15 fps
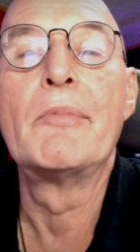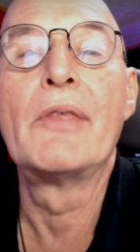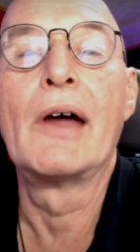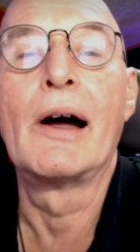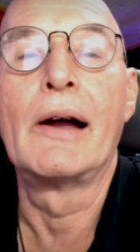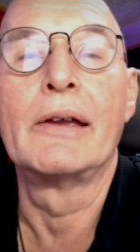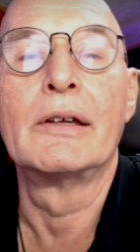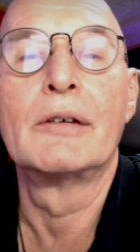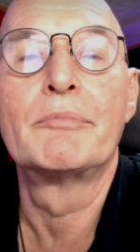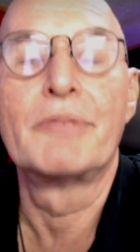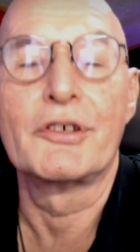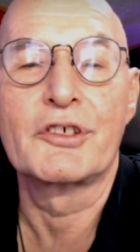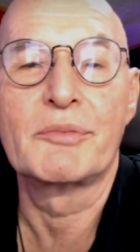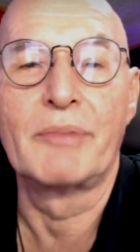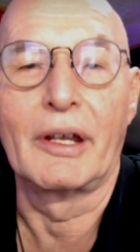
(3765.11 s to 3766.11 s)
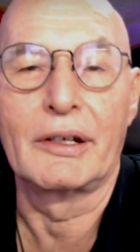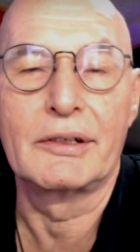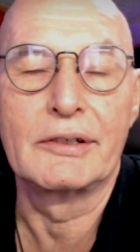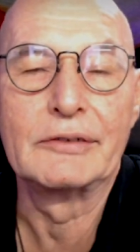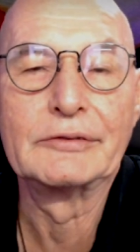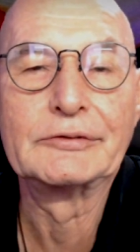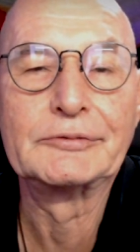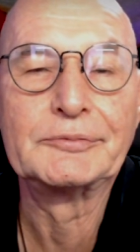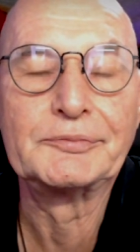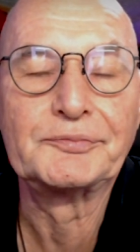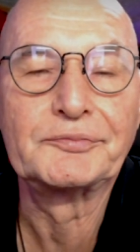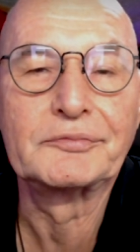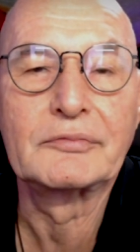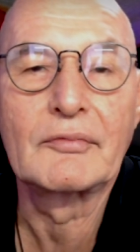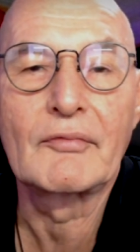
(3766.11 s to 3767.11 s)
the higher perspective
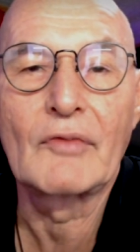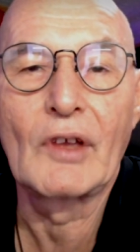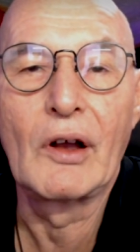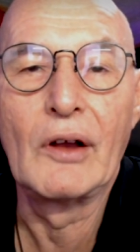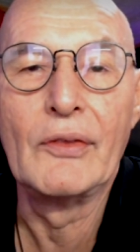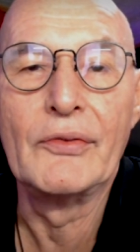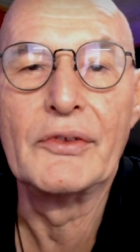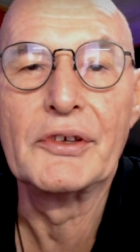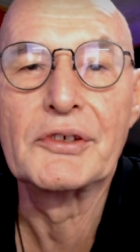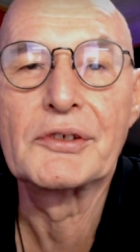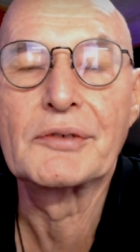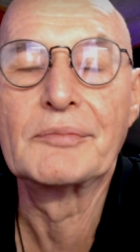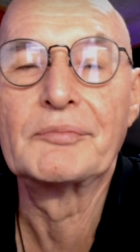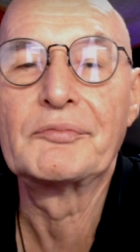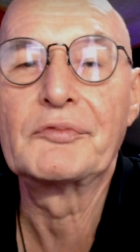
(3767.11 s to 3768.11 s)
on this.